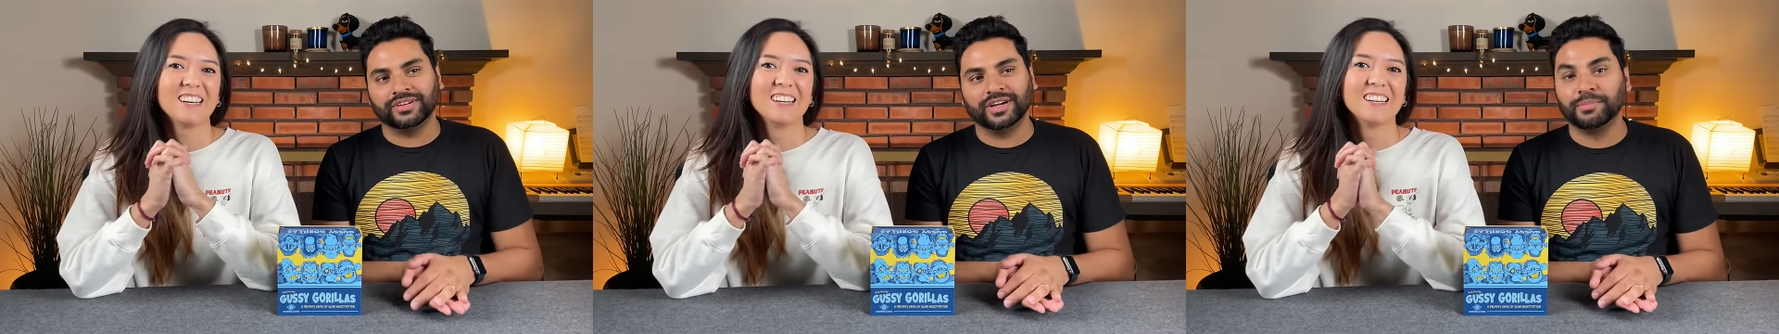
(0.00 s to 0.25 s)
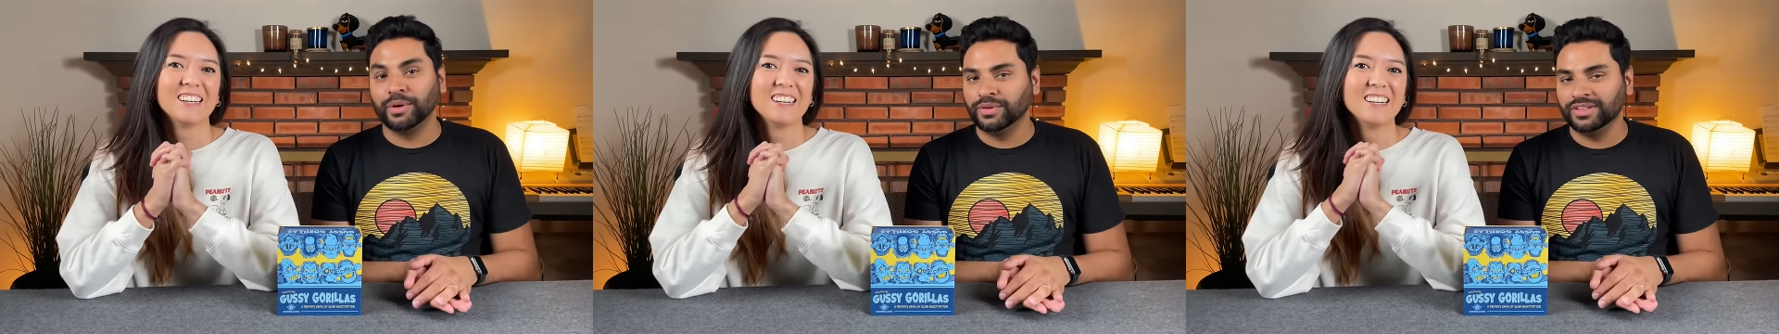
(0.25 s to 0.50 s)

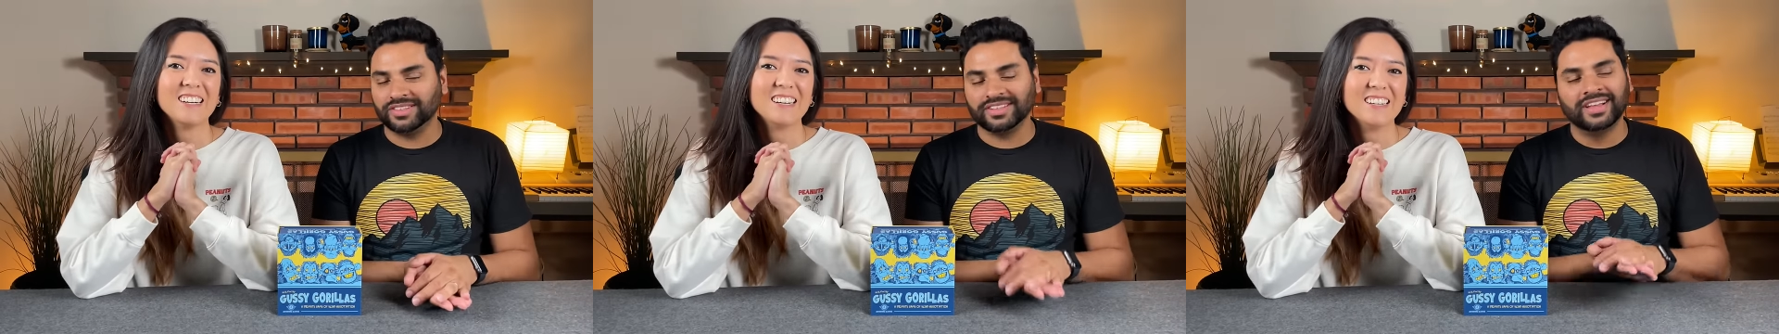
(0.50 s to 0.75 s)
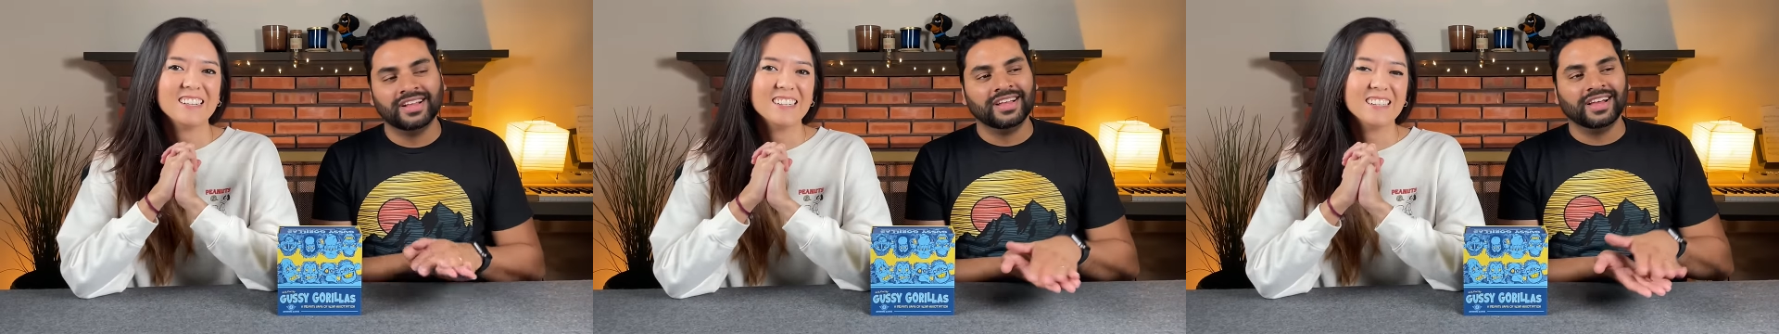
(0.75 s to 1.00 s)
Speaker 1: opponents.
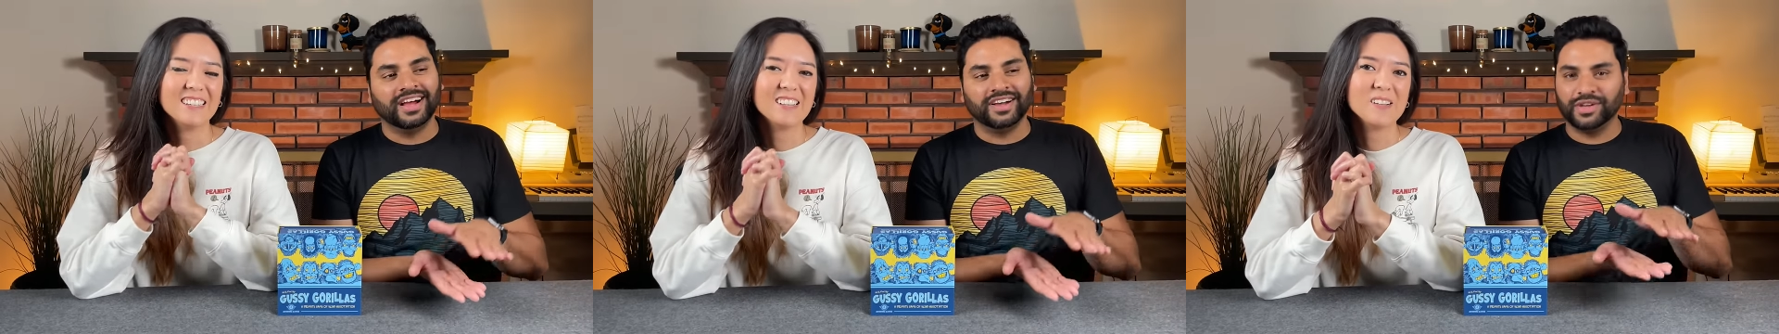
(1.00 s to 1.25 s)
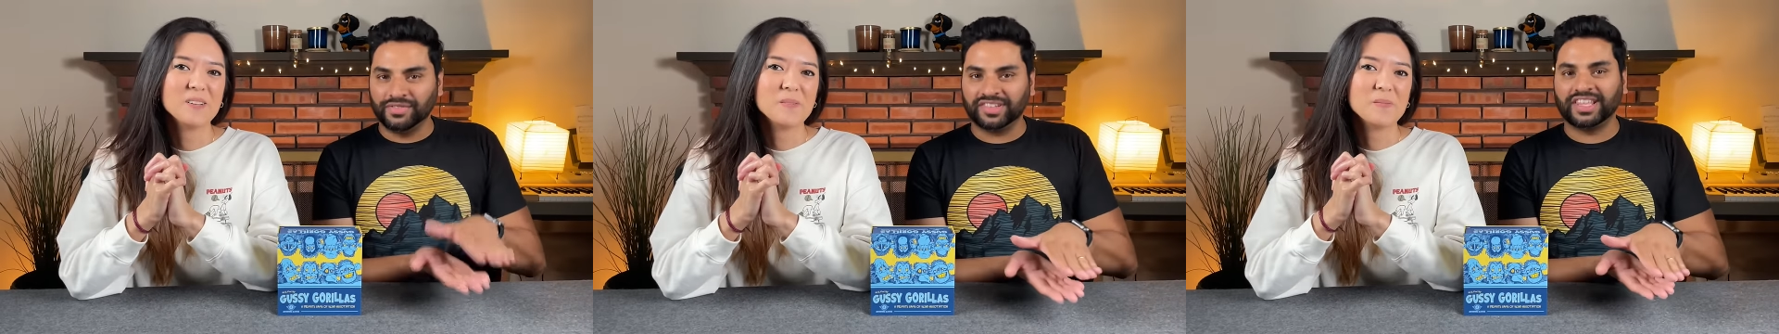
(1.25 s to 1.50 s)

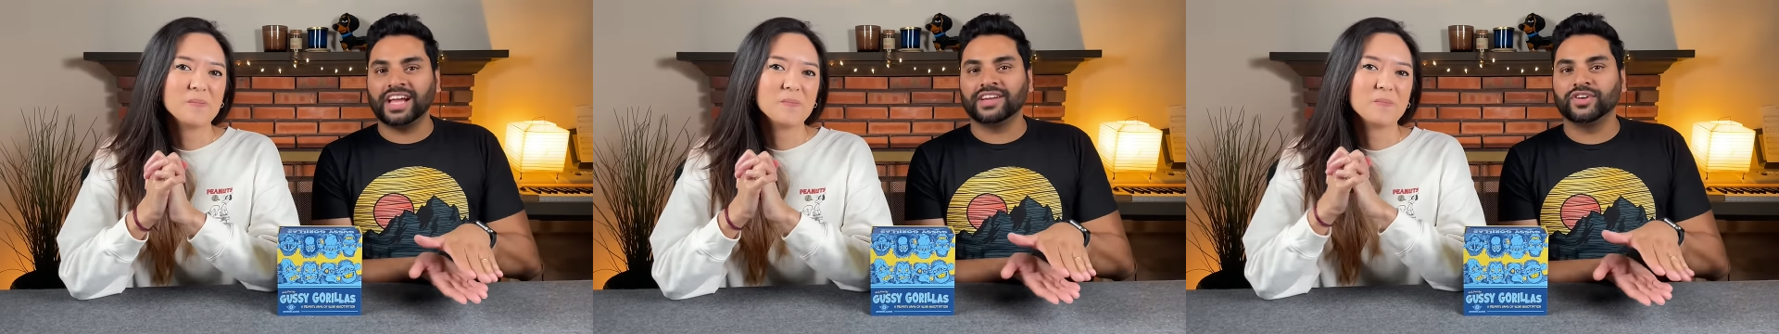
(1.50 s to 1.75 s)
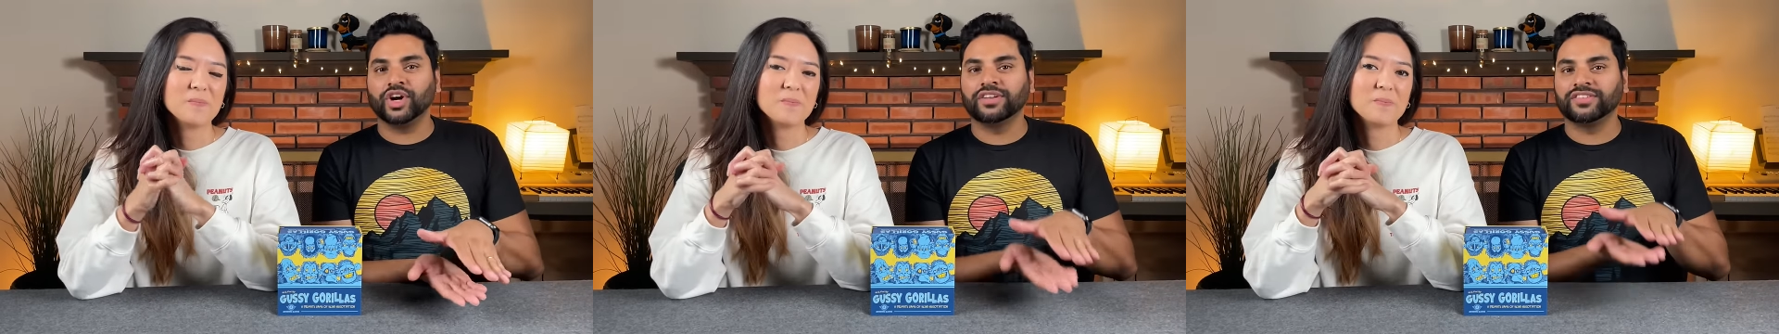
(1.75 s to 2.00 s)
You have a stack
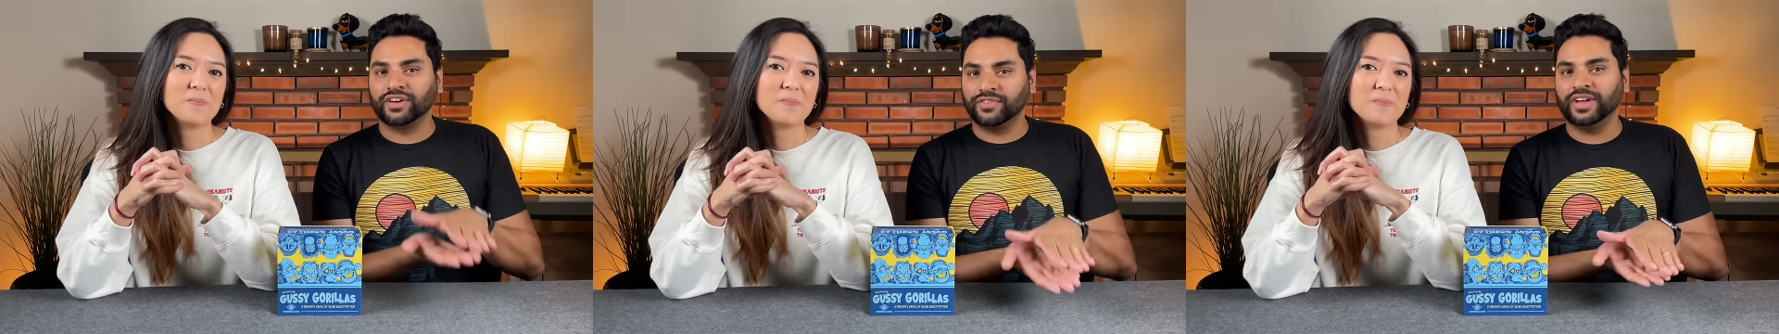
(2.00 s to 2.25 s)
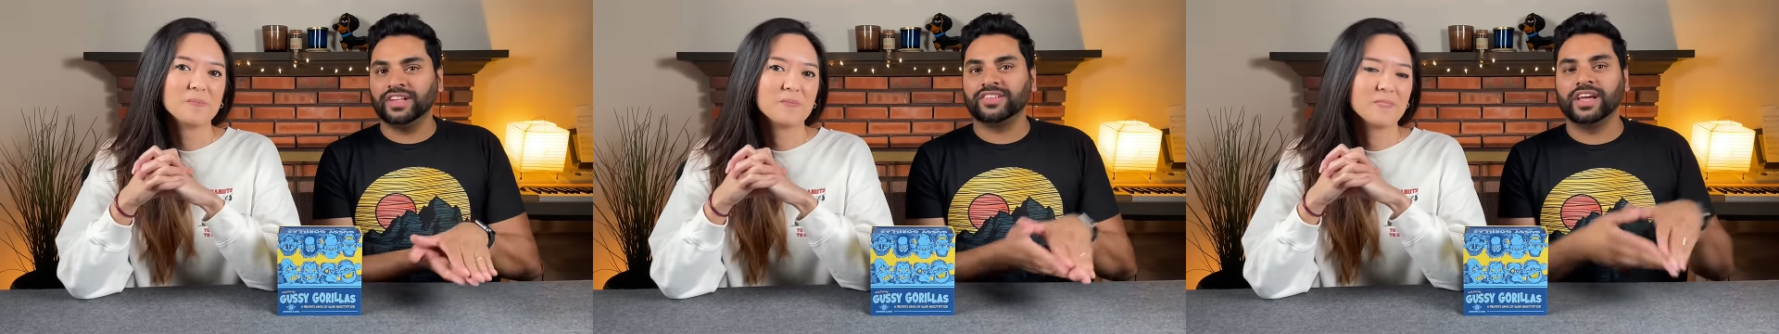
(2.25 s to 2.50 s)
of cards that are
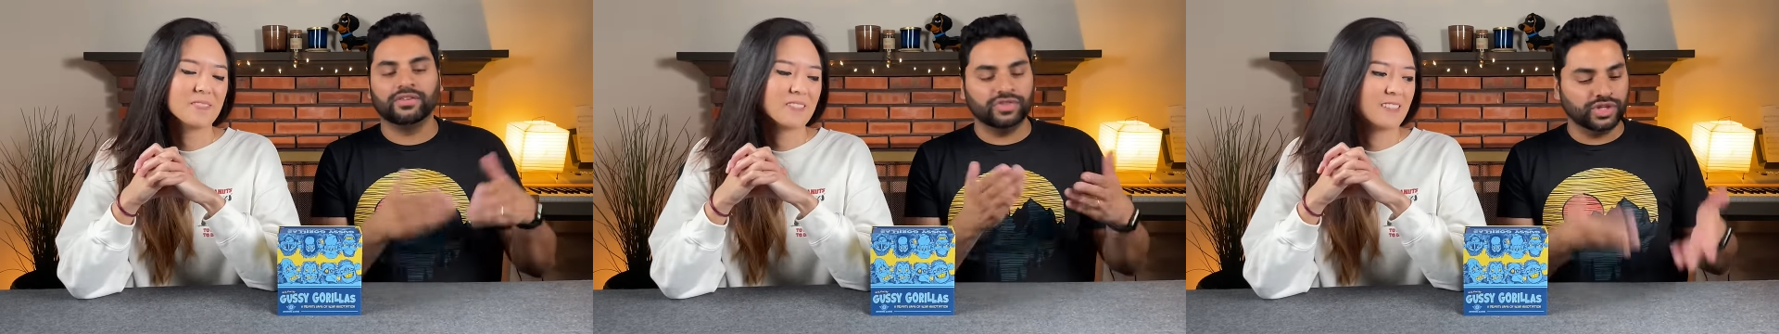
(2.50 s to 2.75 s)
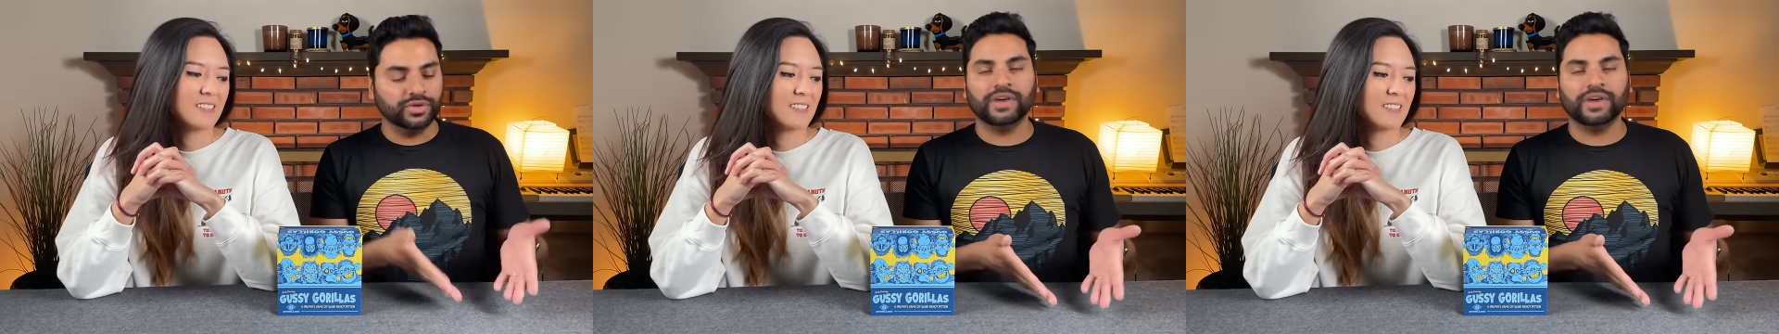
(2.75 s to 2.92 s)
face down. You